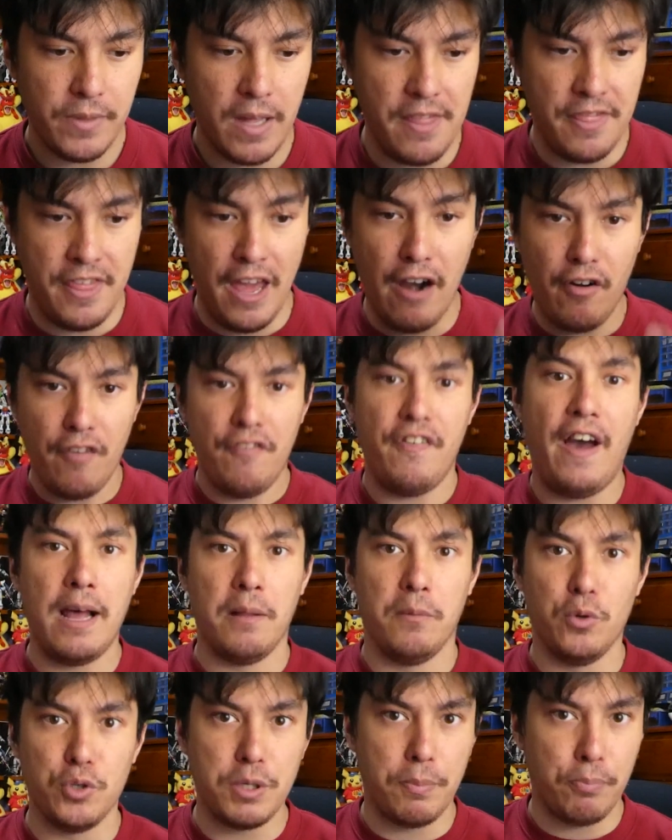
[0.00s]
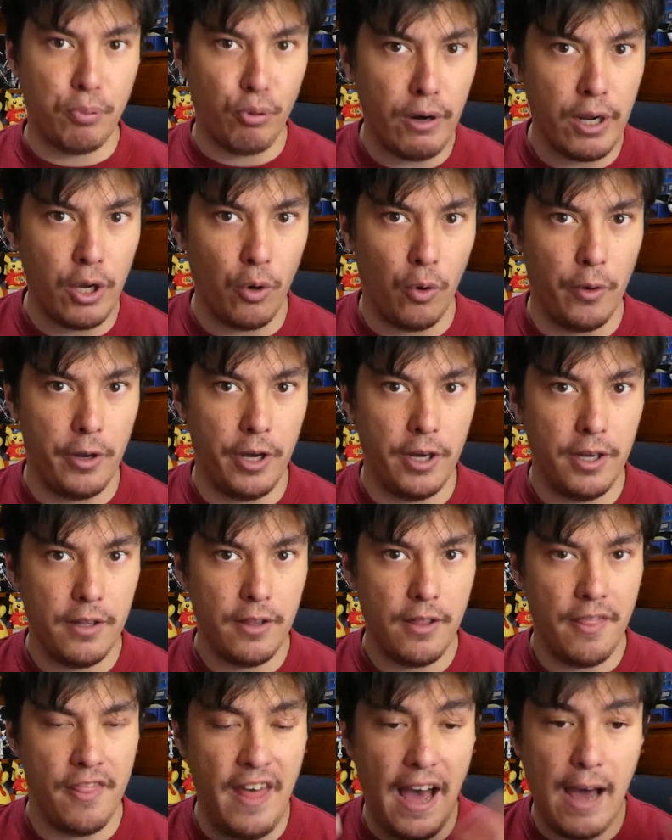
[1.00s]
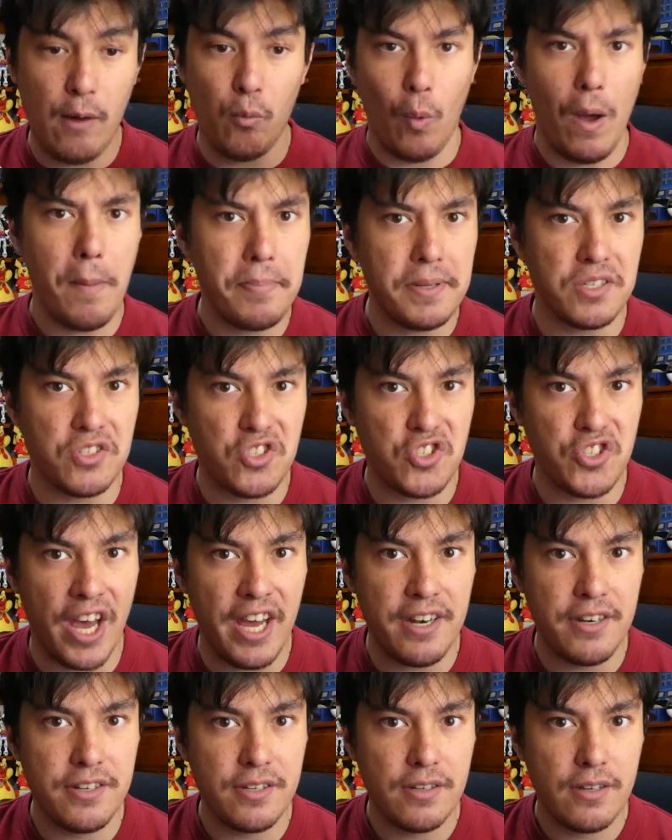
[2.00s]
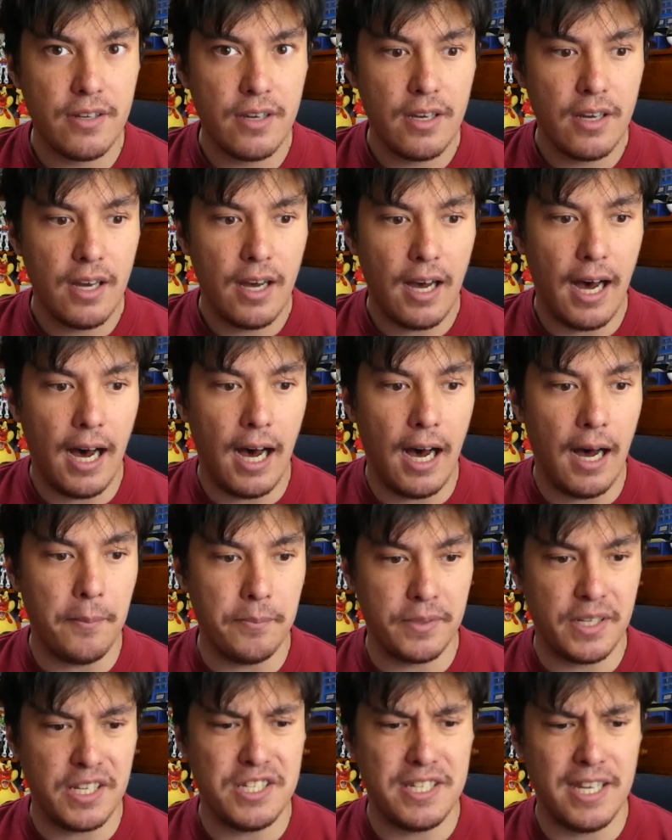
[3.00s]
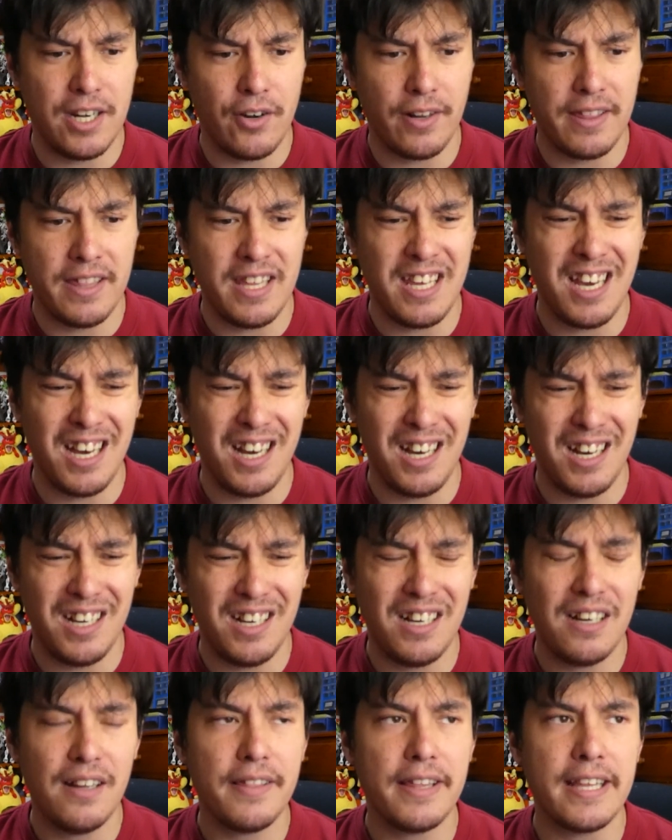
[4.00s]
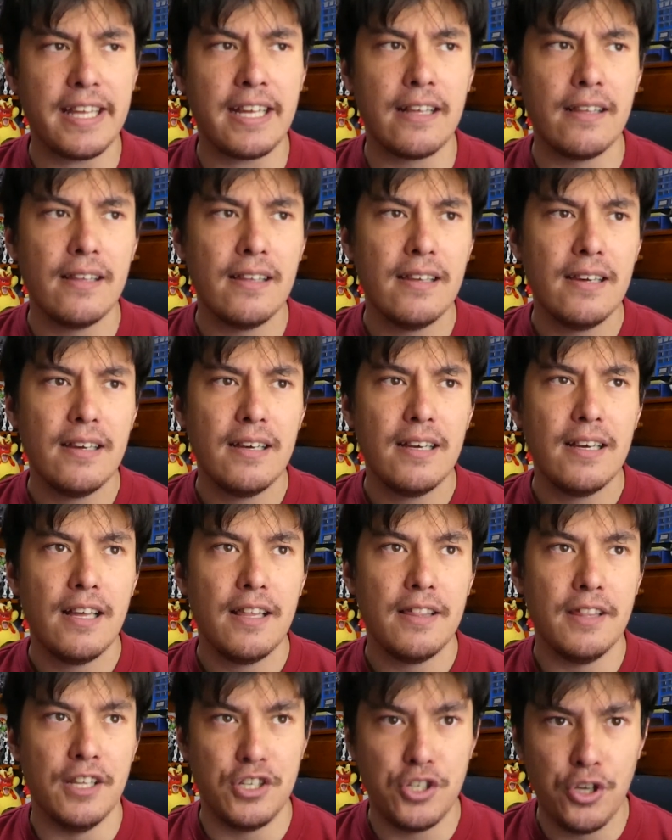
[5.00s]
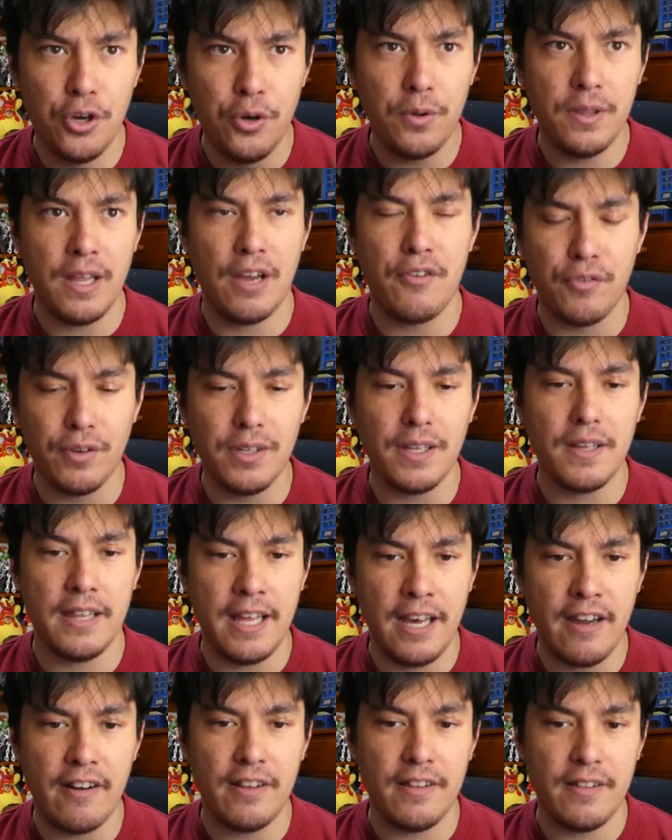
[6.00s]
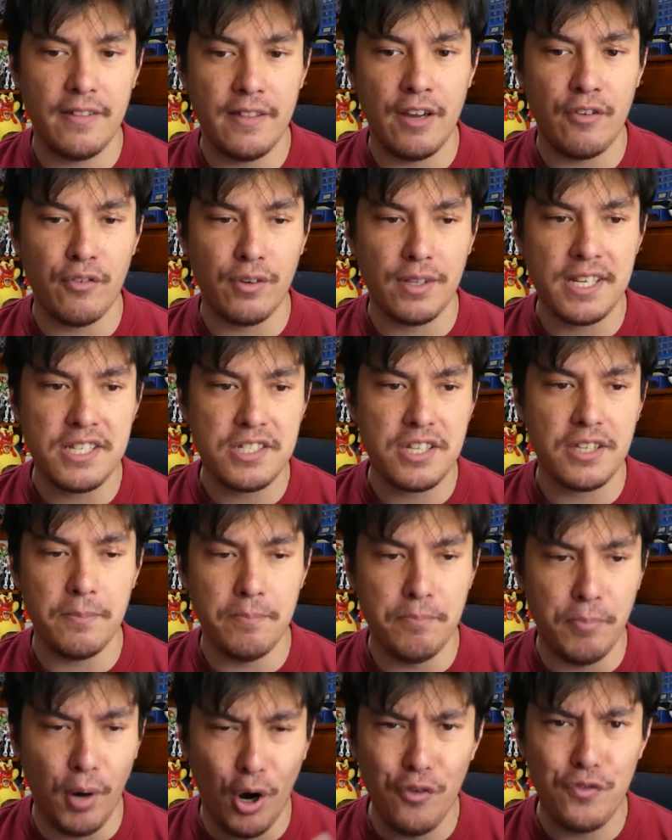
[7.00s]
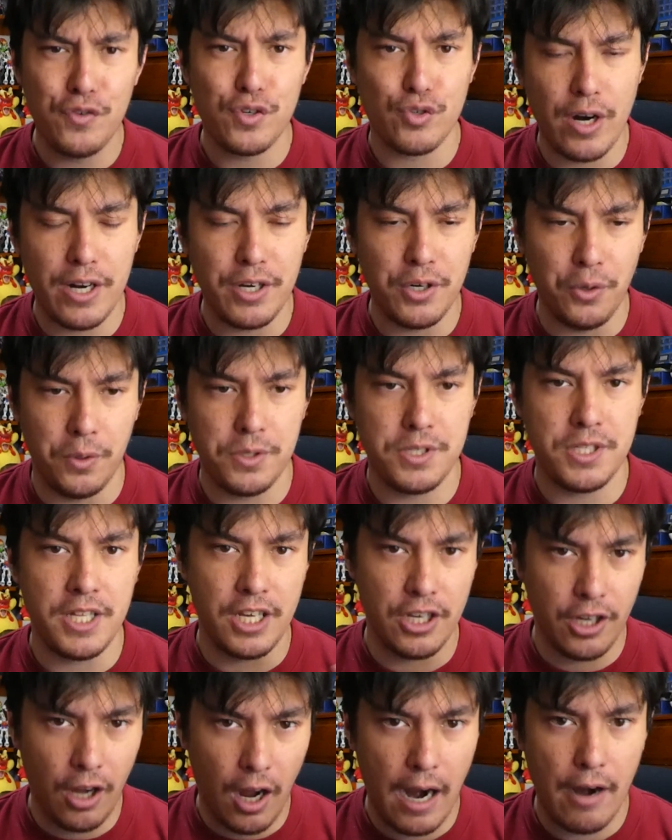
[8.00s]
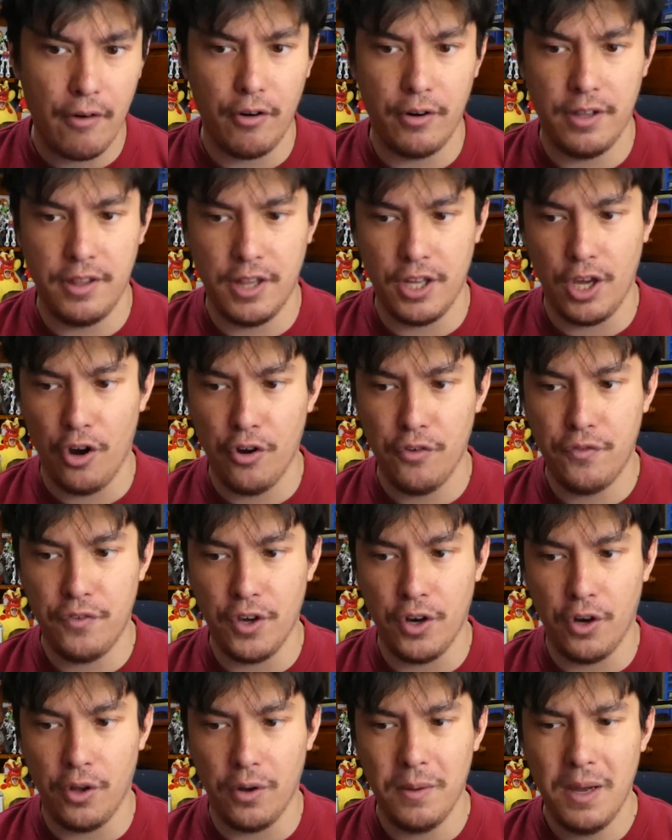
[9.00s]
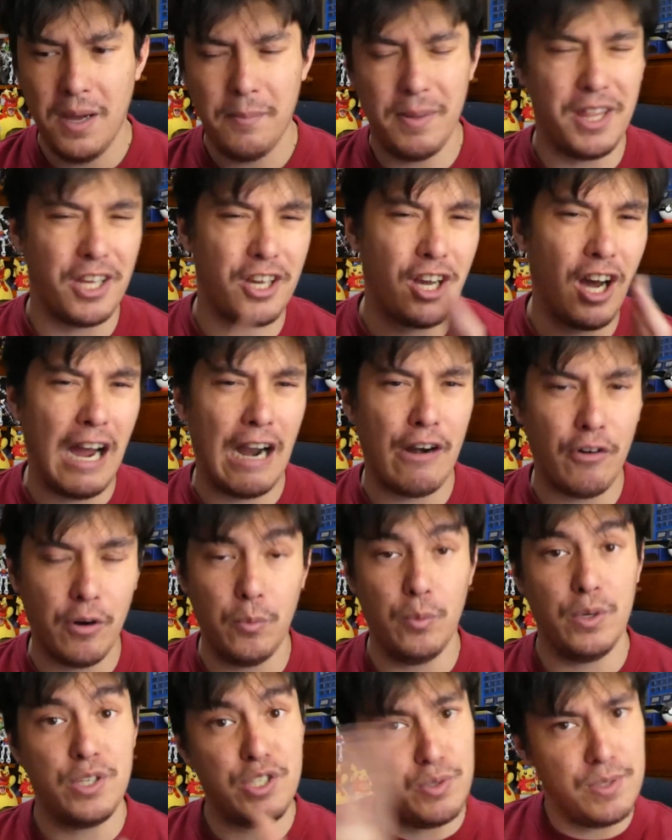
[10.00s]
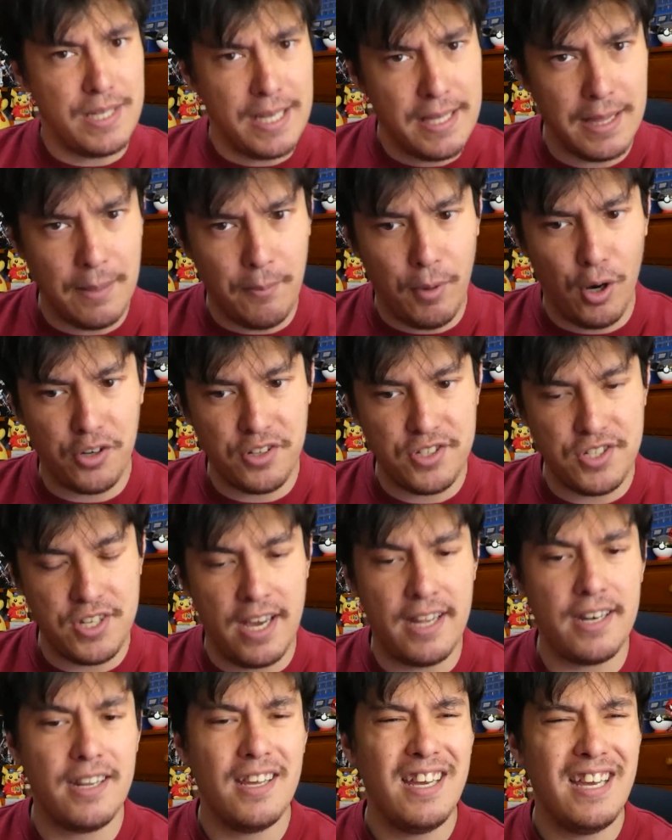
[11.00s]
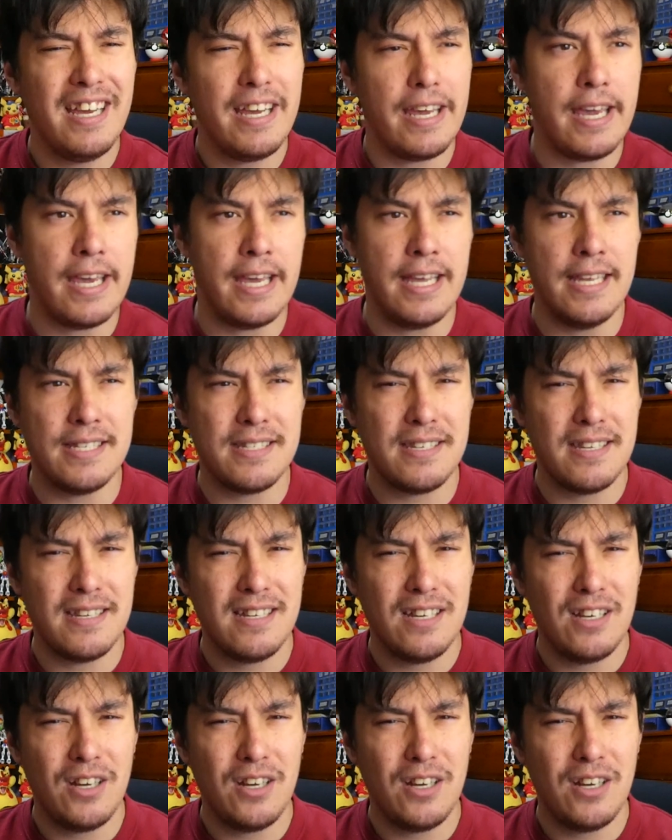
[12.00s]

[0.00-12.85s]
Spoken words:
they're available to pre-order that weapon set. Considering the two they're releasing both dreadnoughts, the Chiron and the Ophion, but the Chiron, which was in the box set, is